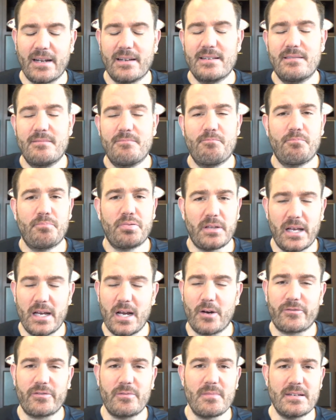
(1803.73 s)
a
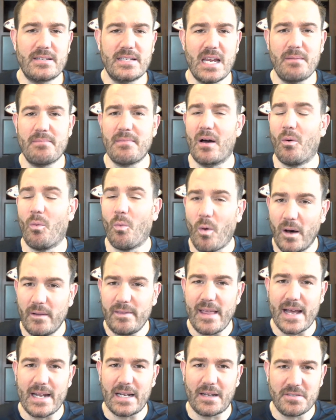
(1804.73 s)
player from the team that
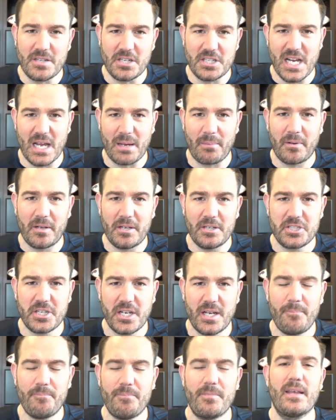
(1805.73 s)
won the NFC
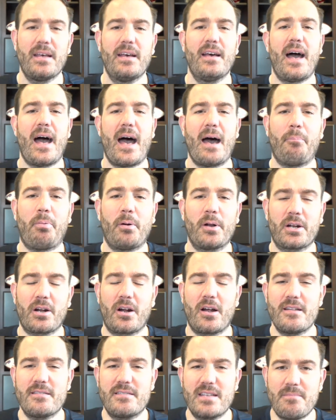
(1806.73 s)
championship and putting it
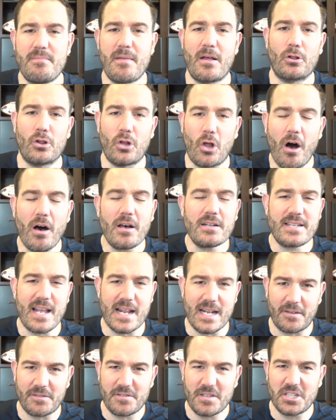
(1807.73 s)
on the team that lost the
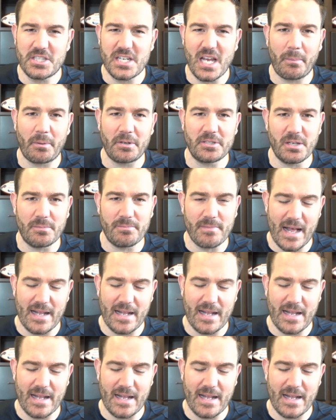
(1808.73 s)
NFC championship.